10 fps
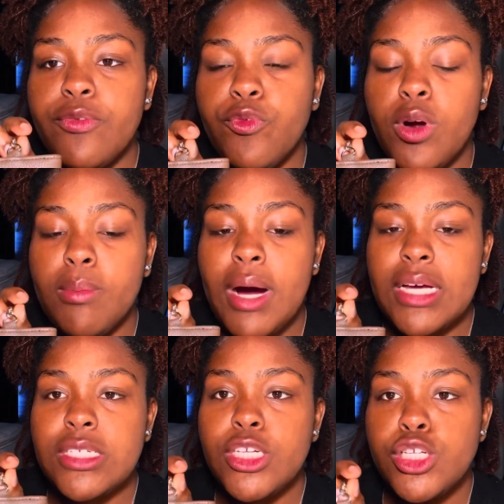from my
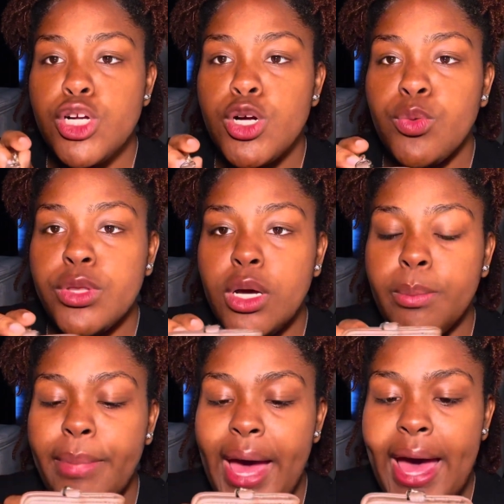sister with a
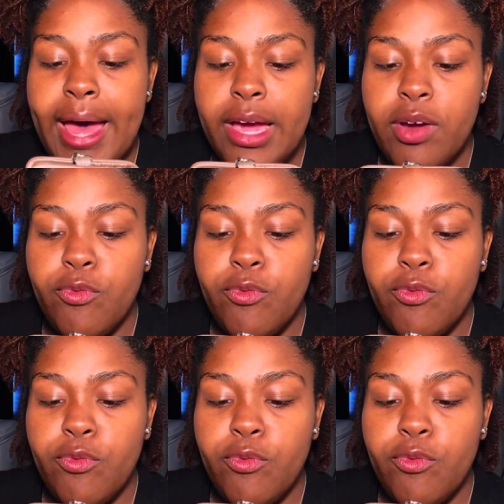bag